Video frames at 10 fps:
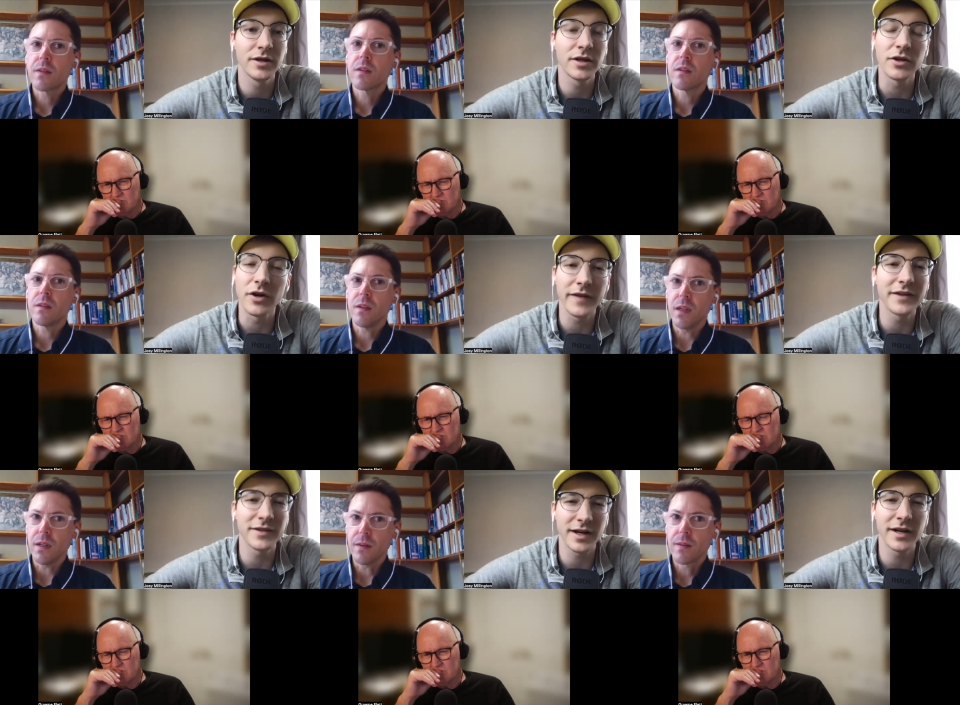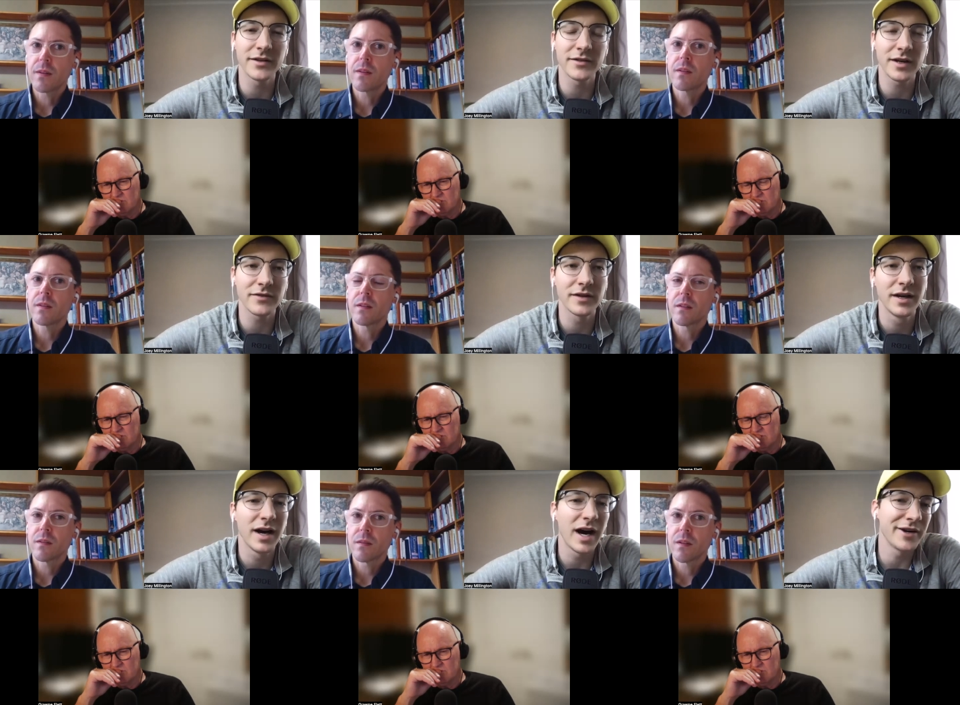Speaker 1: You know, that's yeah. the kind of stuff.
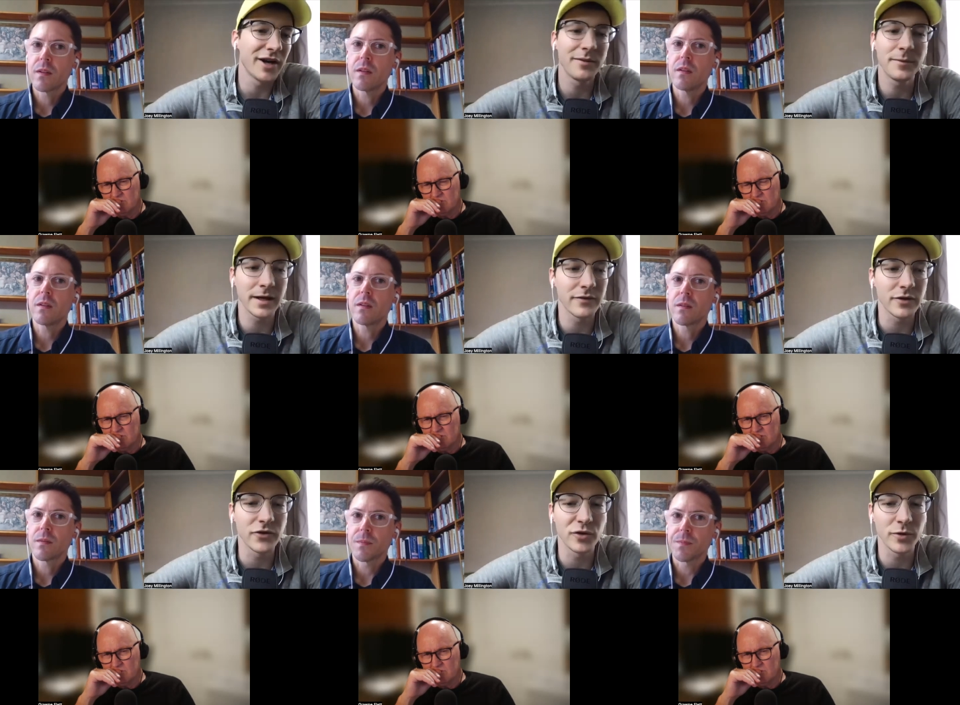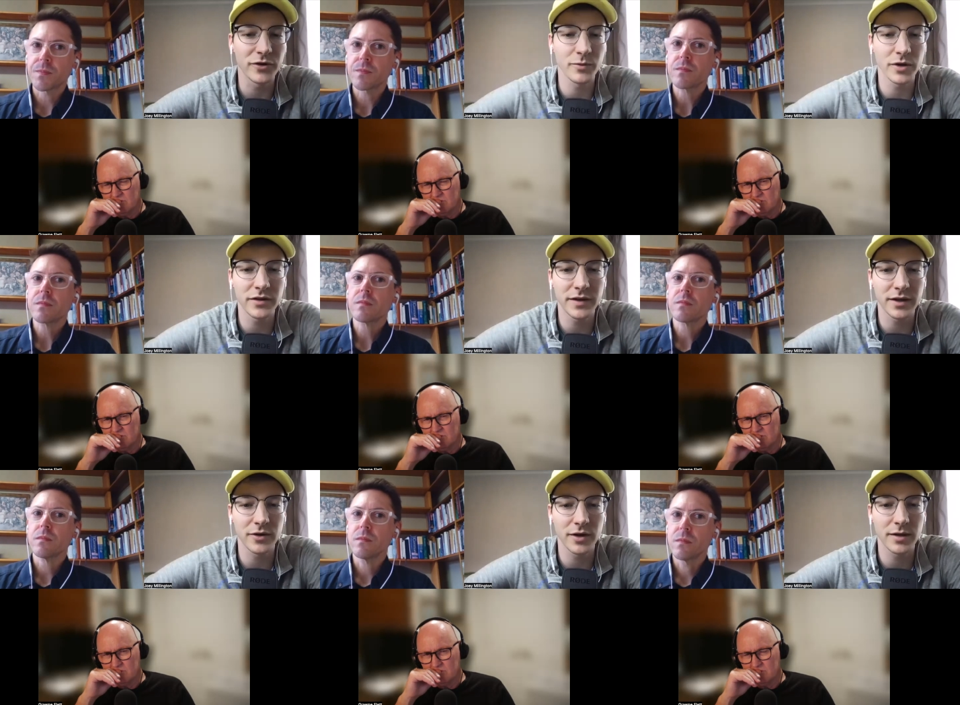I know. I think of consumerism. What are you
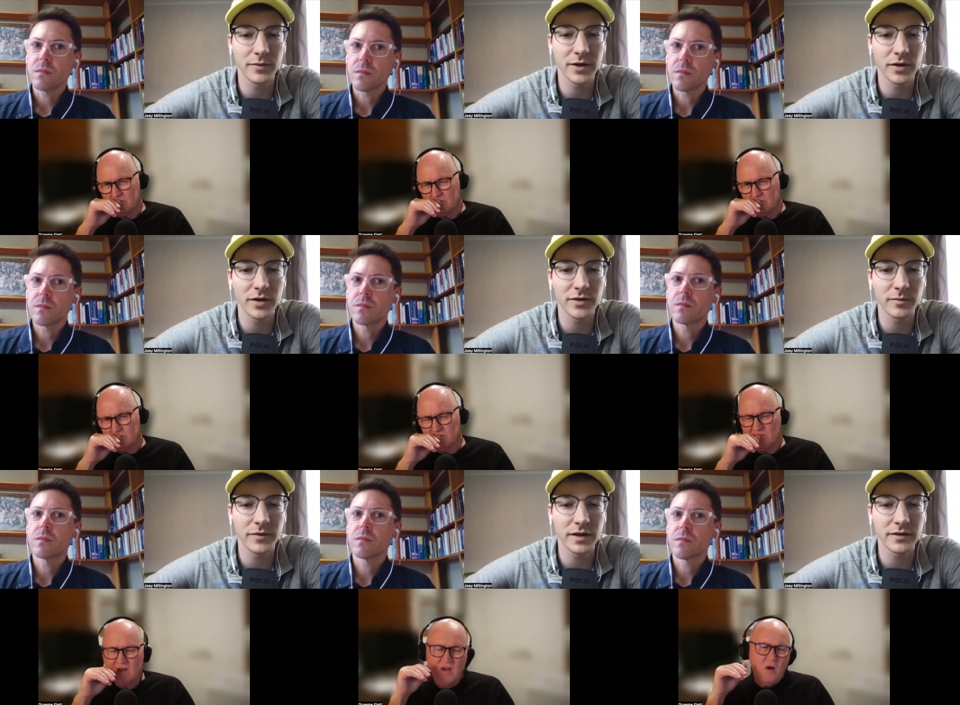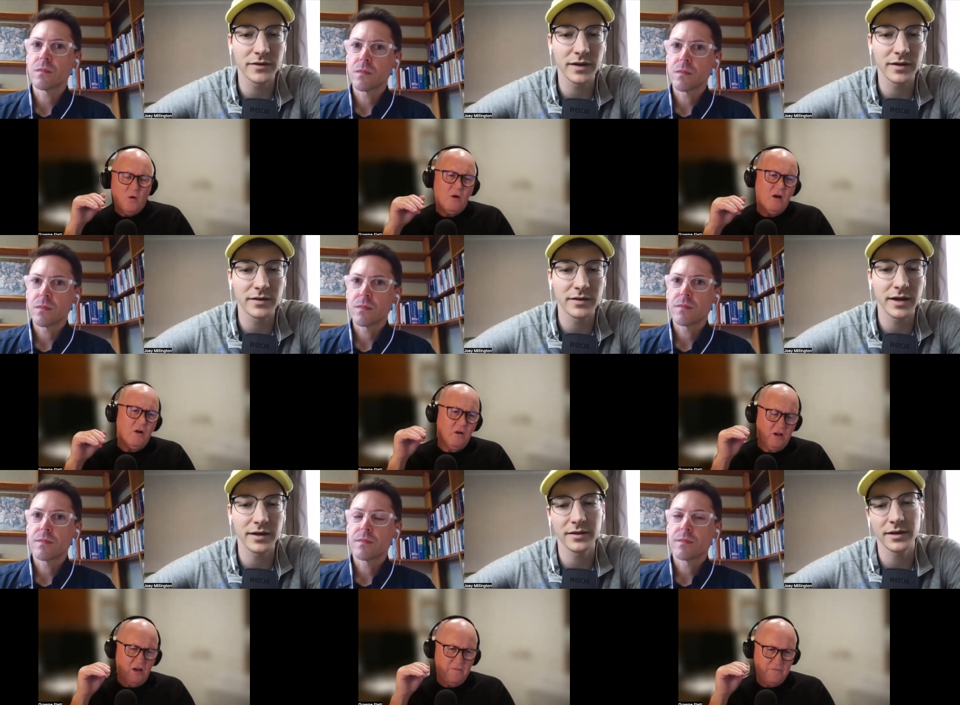thinking, Graeme? Like, what are some things well,
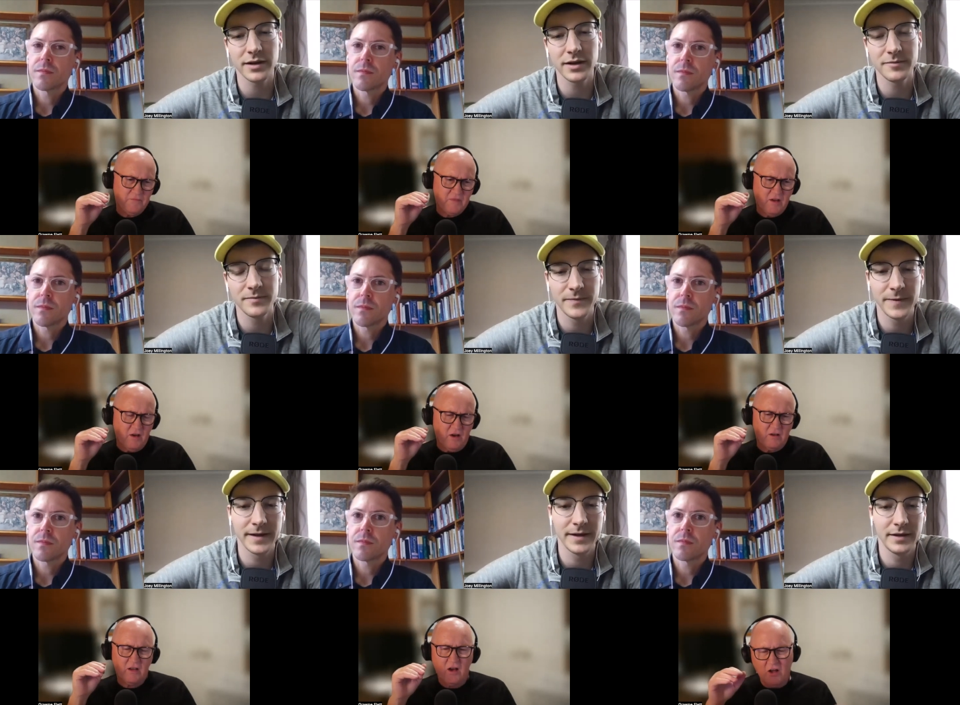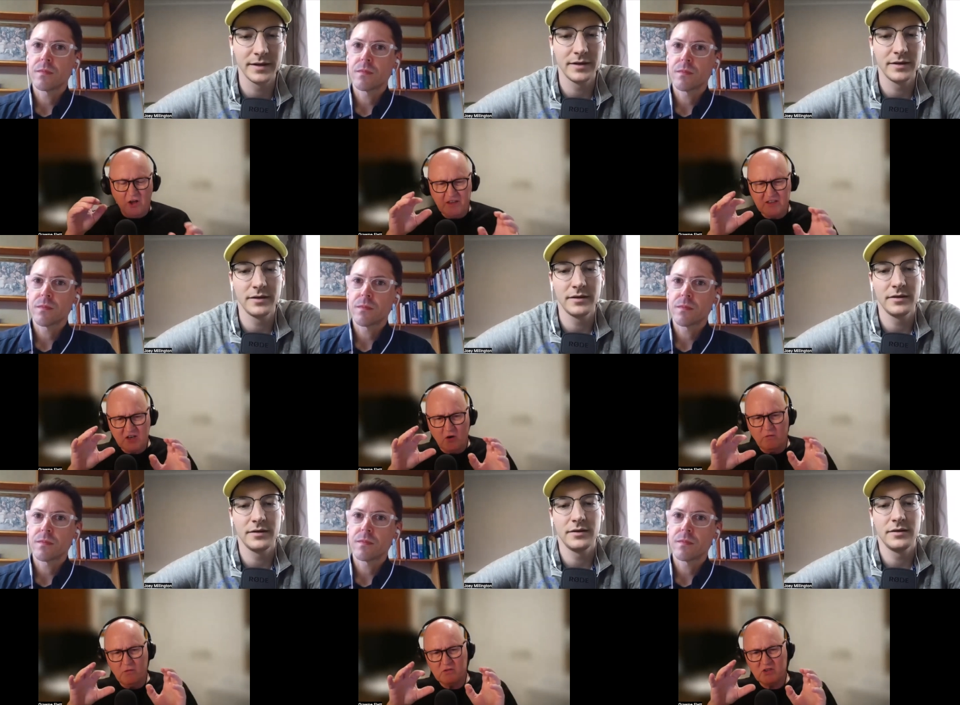that, like that?
Speaker 2: I, I think it's
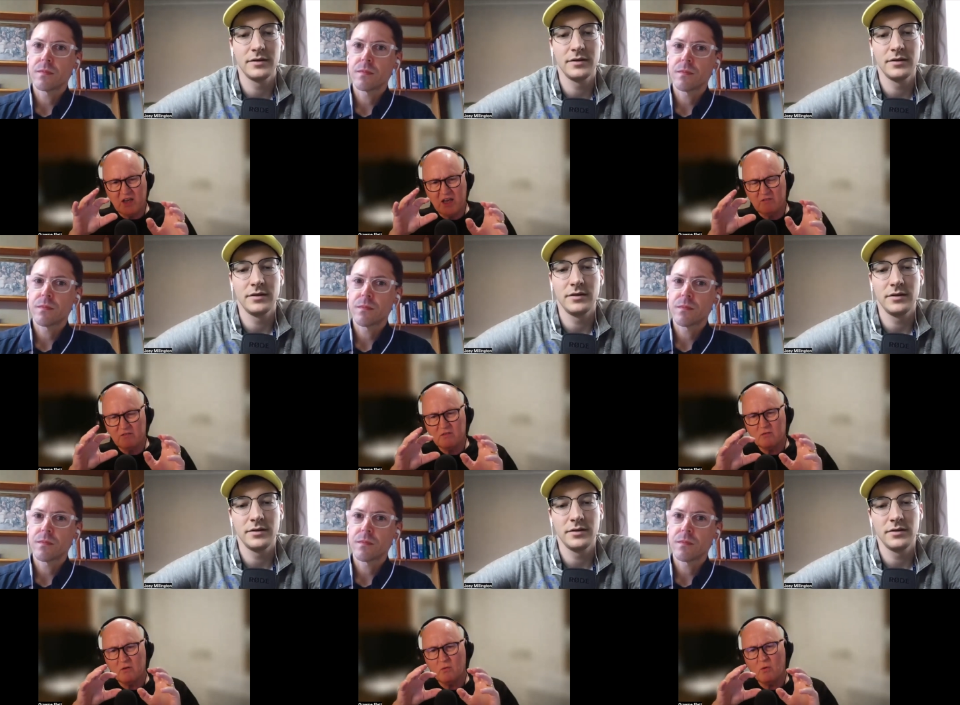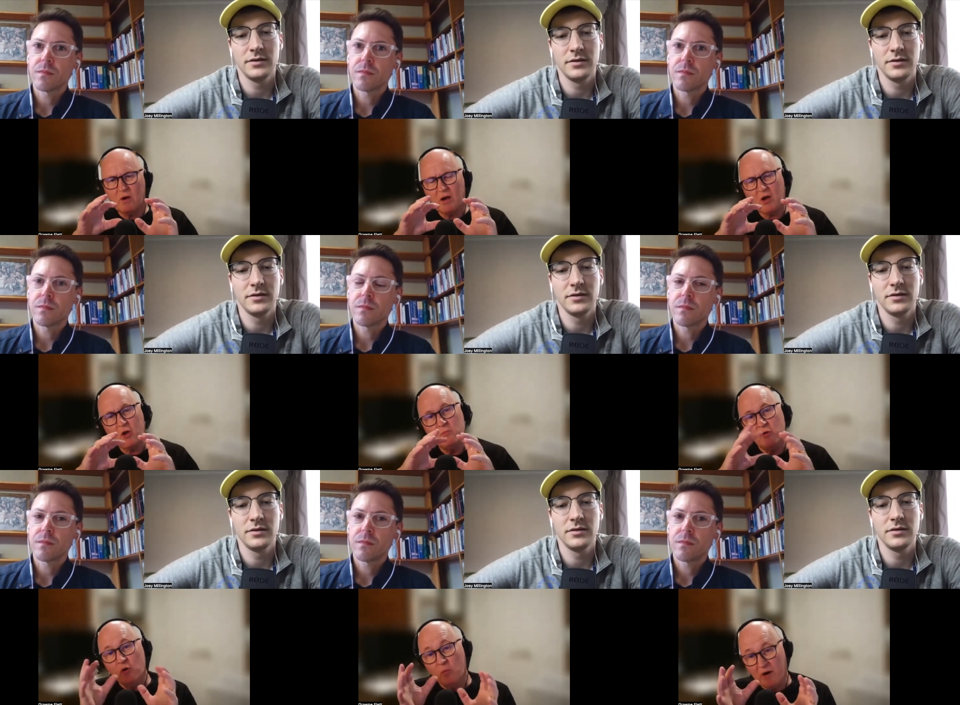helpful to have
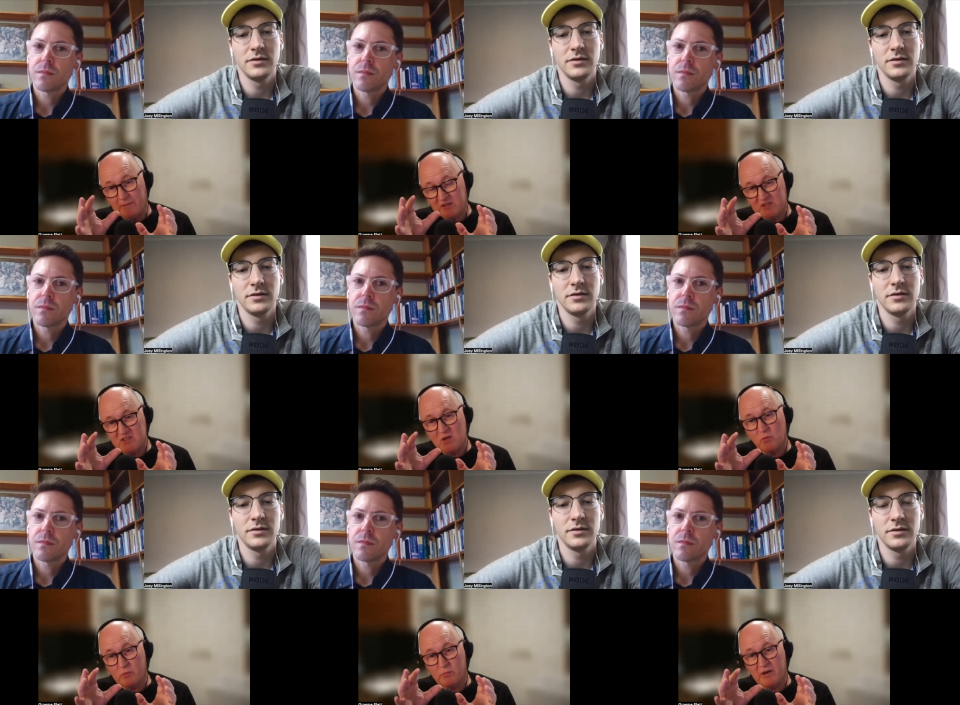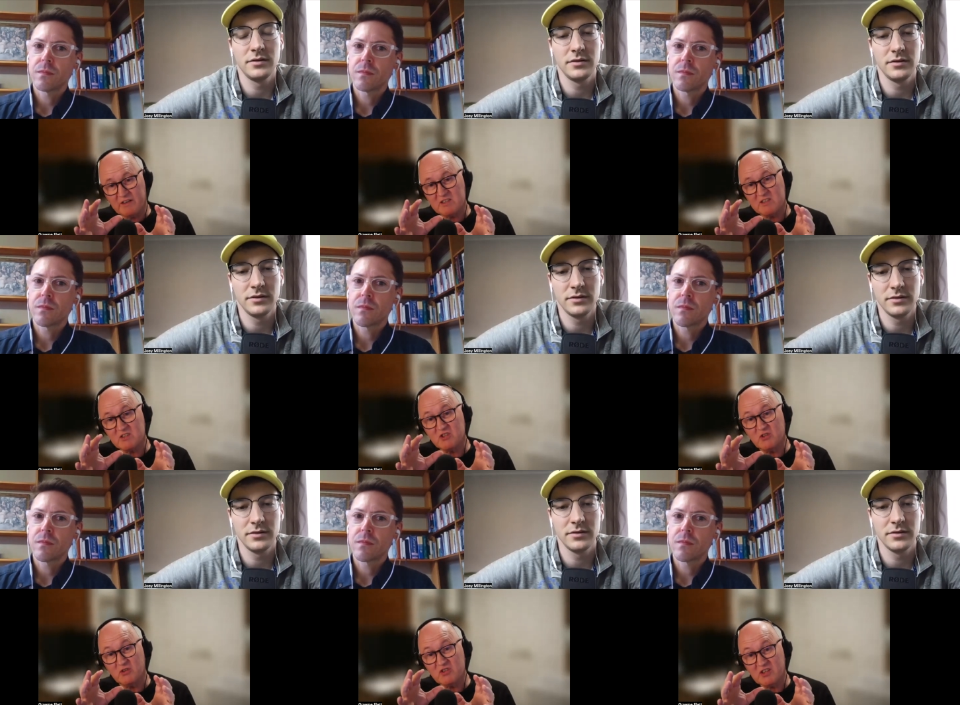communal practices that we would practice as a
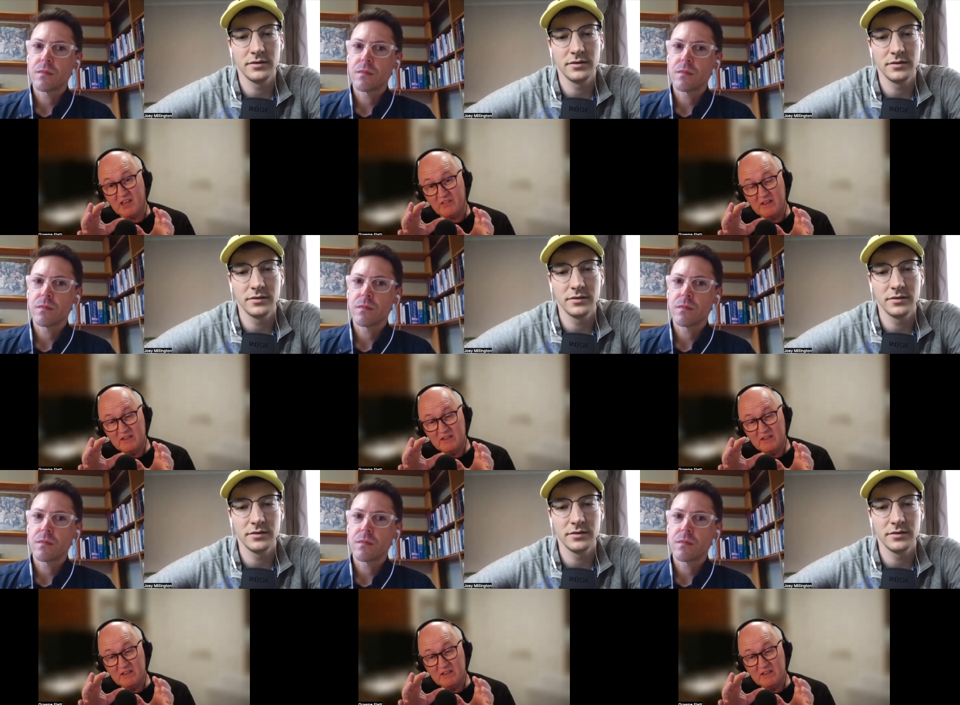church together.